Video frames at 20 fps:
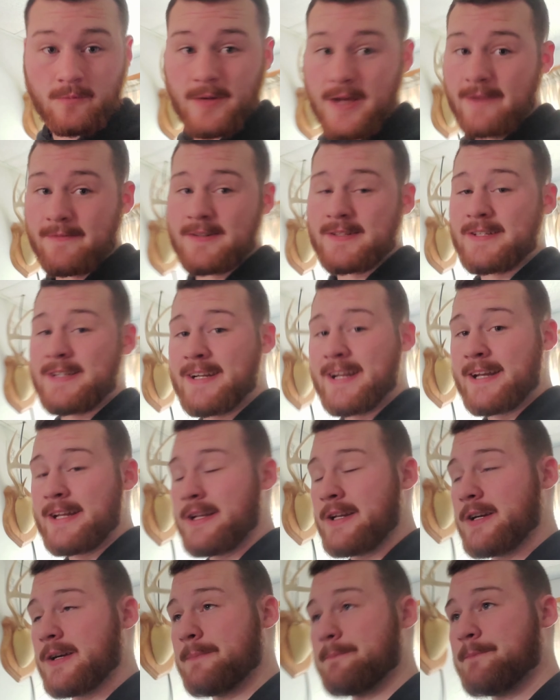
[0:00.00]
We haven't seen any
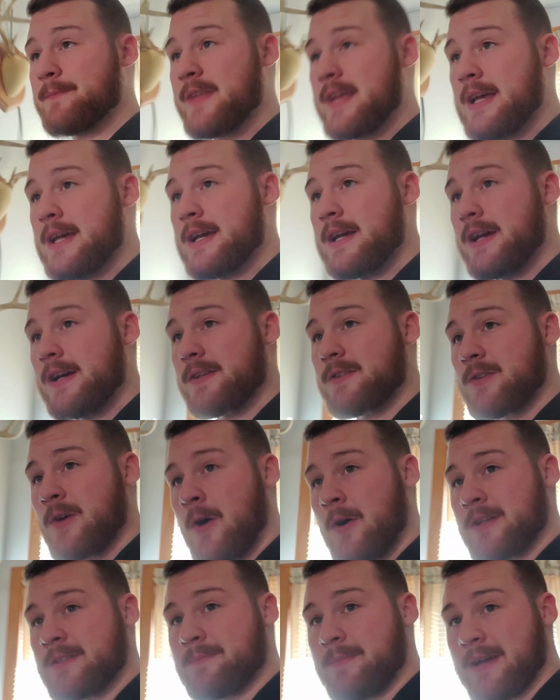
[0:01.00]
deer.
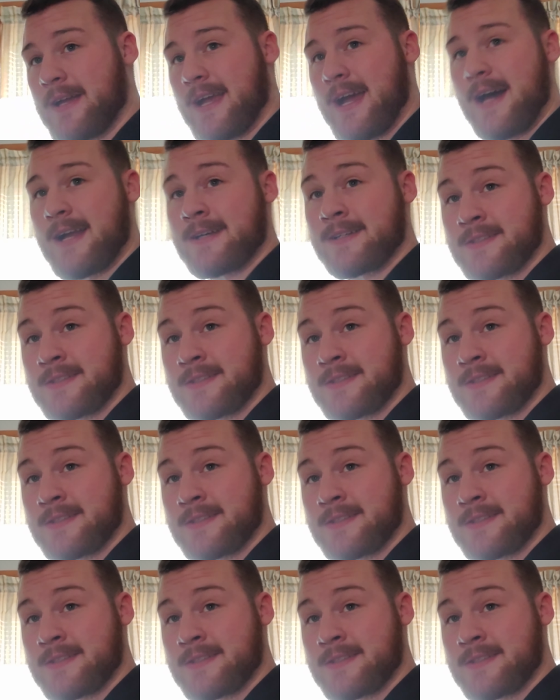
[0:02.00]
So it's been kind of